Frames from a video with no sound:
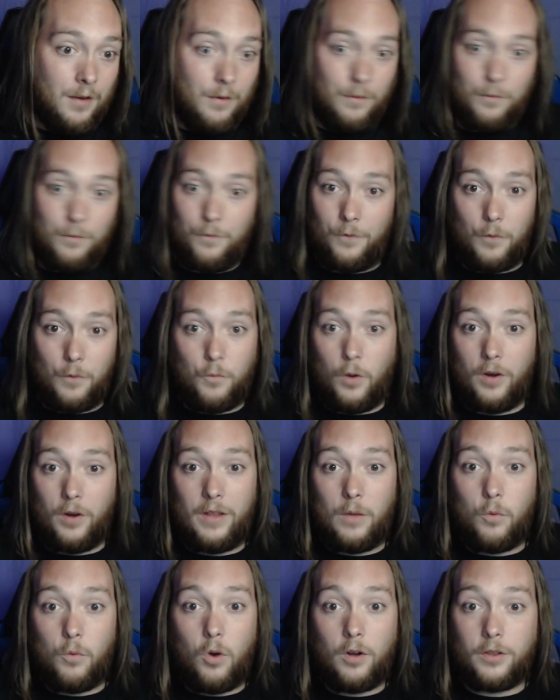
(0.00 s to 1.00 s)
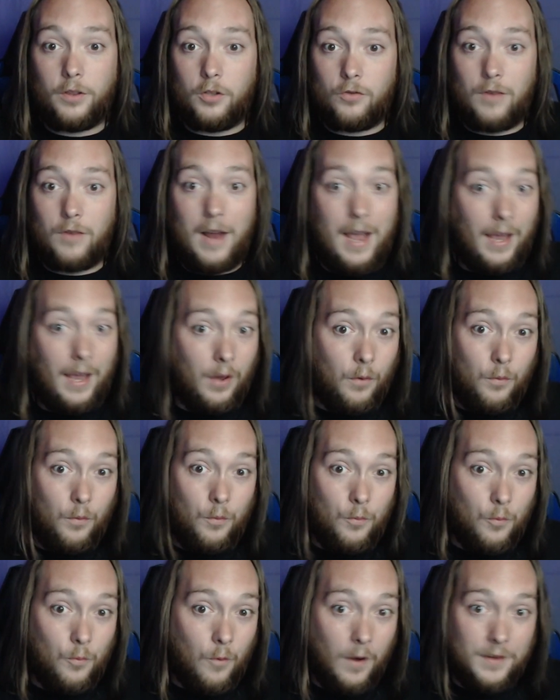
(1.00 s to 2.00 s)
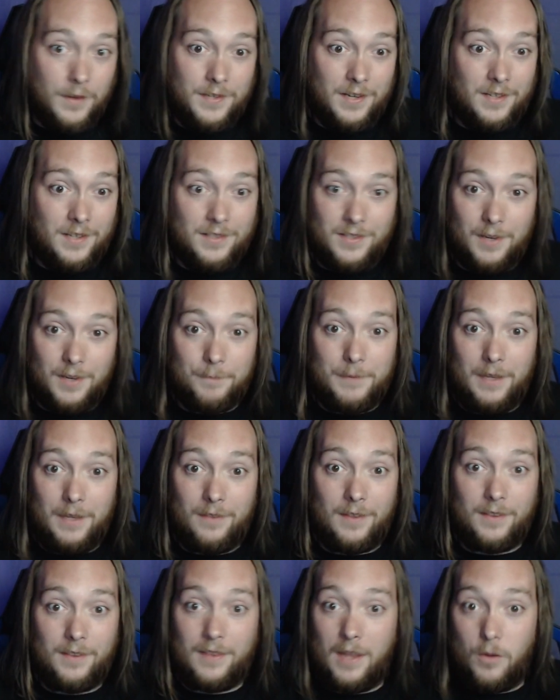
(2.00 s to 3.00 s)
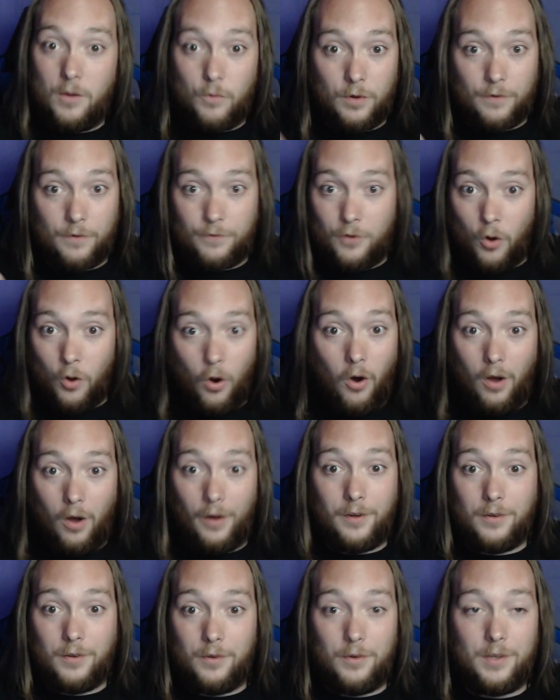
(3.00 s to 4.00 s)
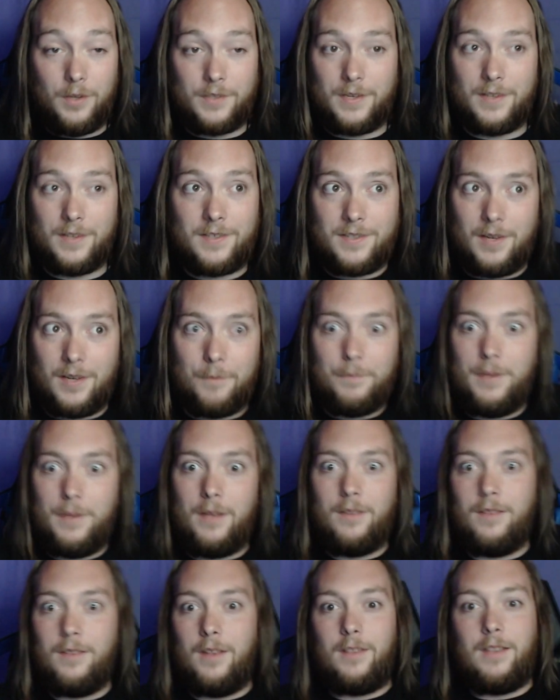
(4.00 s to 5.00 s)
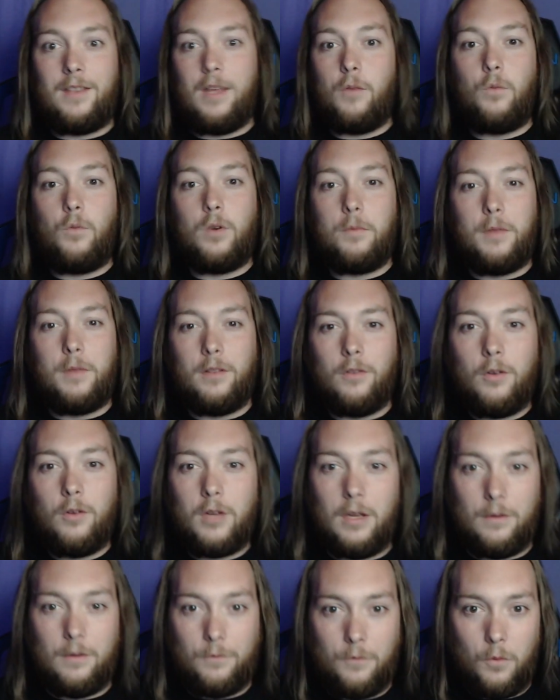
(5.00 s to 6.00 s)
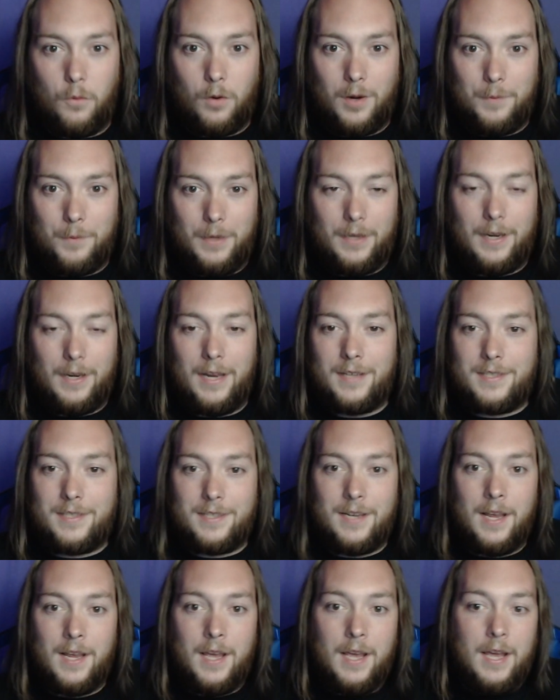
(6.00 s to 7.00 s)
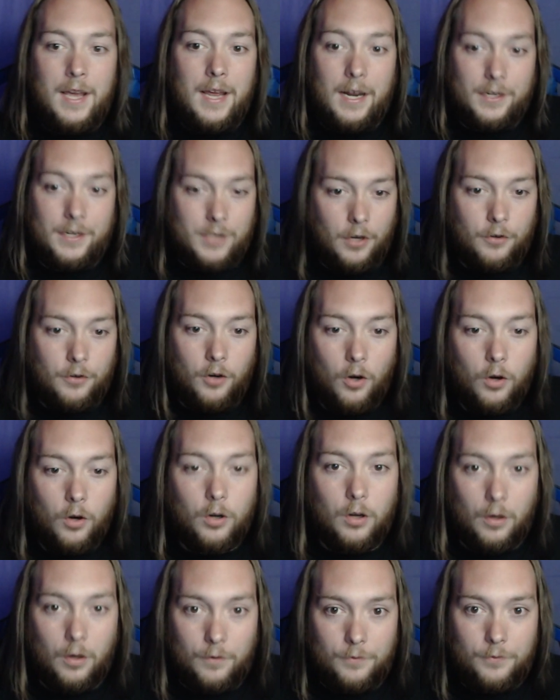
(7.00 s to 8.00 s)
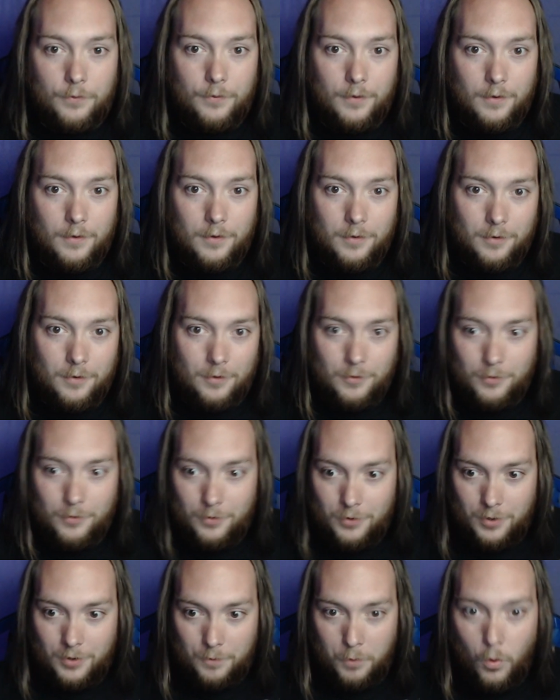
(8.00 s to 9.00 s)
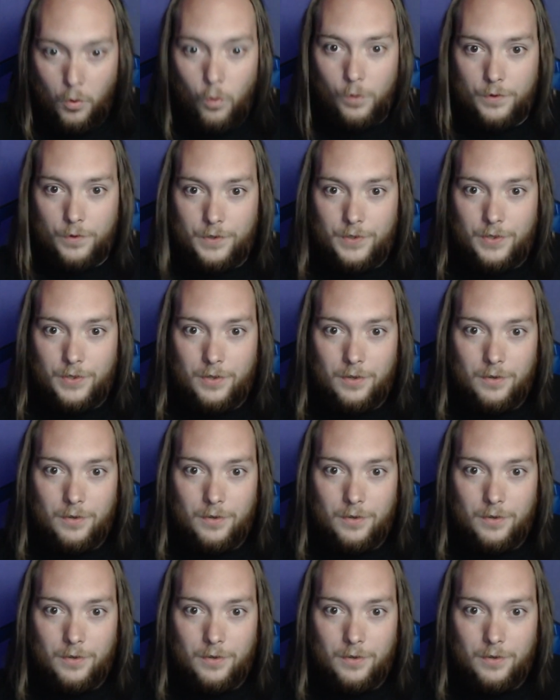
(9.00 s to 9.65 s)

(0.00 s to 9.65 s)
From where they walked the track, was it something that they would have caught? Is it something that they would have been looking for? I mean, it's unheard of supports